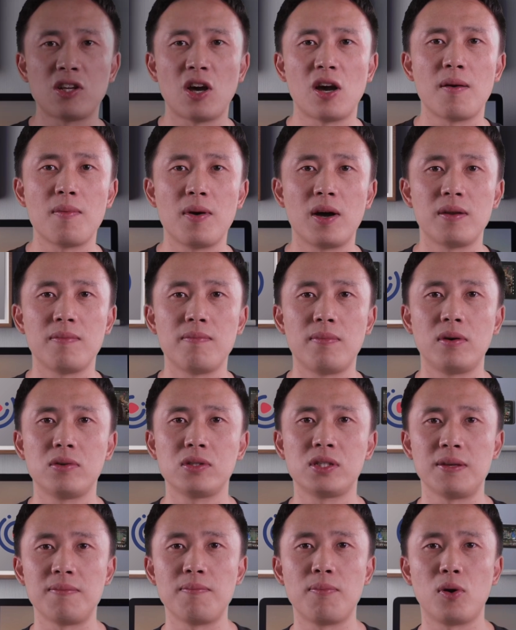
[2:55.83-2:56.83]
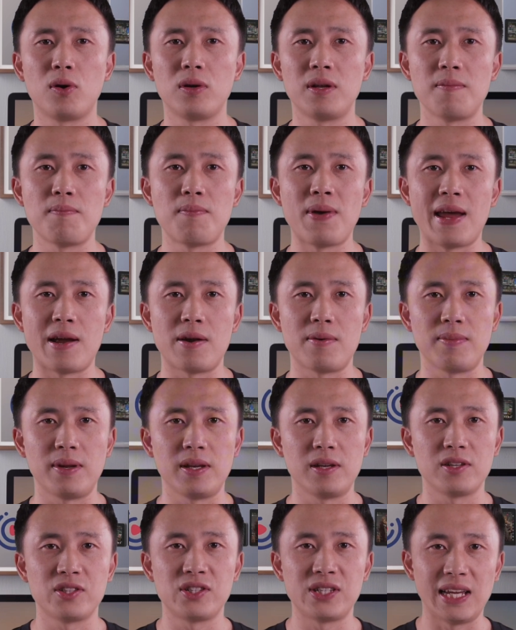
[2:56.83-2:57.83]
talk about the most important
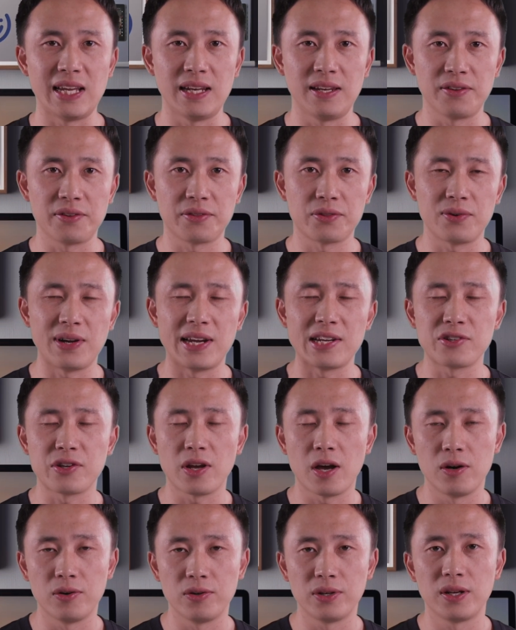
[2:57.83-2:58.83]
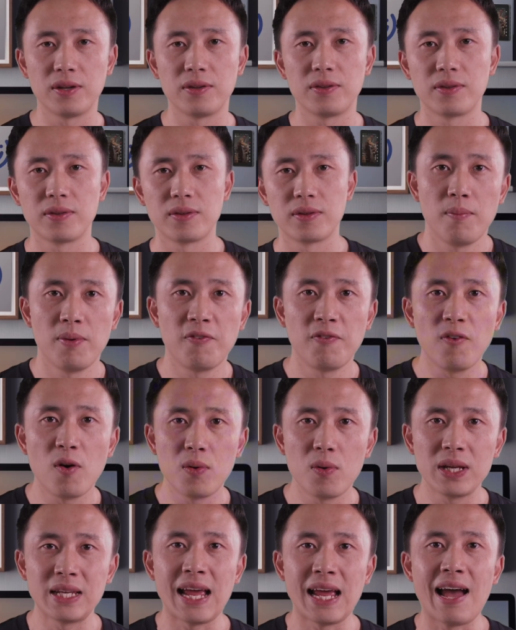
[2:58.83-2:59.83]
parameter setting, threshold. Before
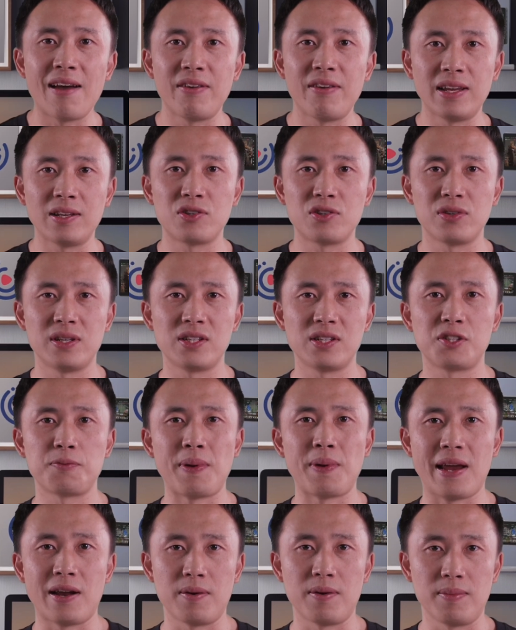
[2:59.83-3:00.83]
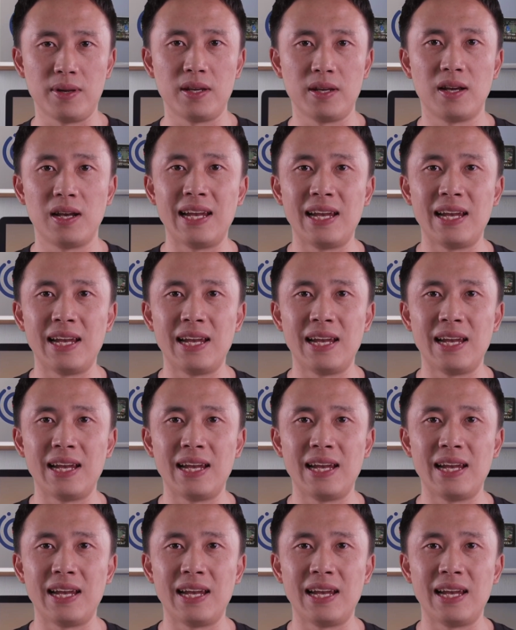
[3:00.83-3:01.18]
we dive into this parameter,